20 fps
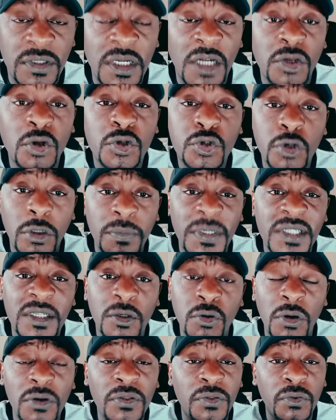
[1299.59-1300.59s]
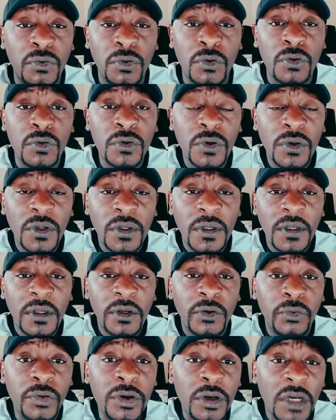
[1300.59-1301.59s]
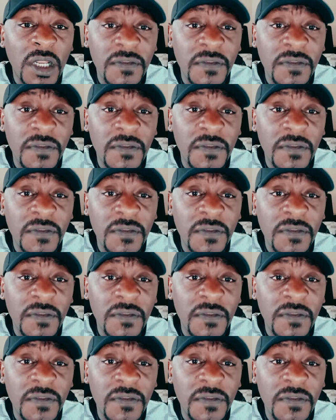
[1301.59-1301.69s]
Your soulmates are going through real